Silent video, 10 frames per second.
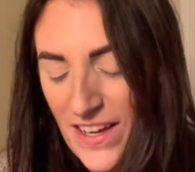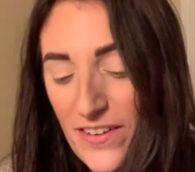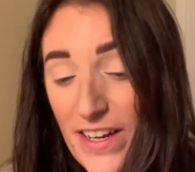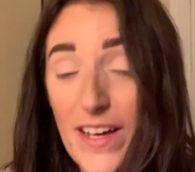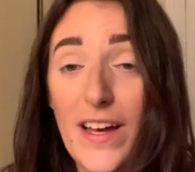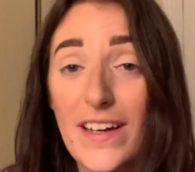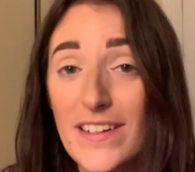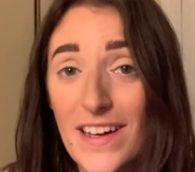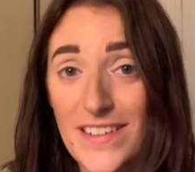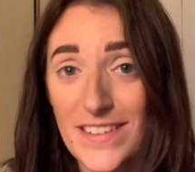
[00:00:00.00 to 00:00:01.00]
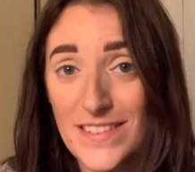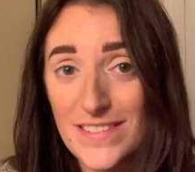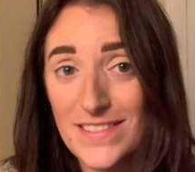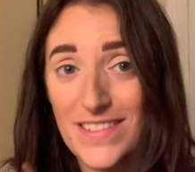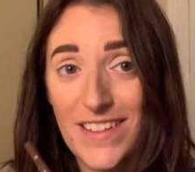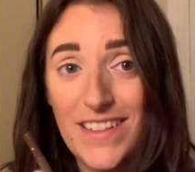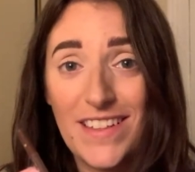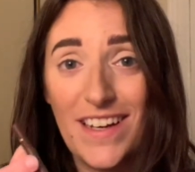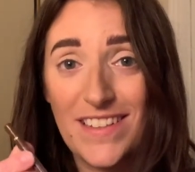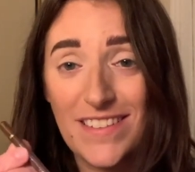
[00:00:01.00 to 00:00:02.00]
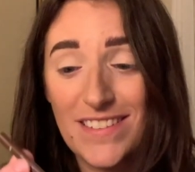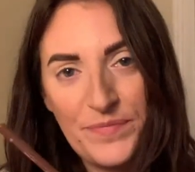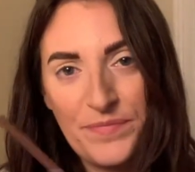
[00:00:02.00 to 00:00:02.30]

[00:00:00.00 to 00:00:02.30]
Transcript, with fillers: Okay, I got it. I got it.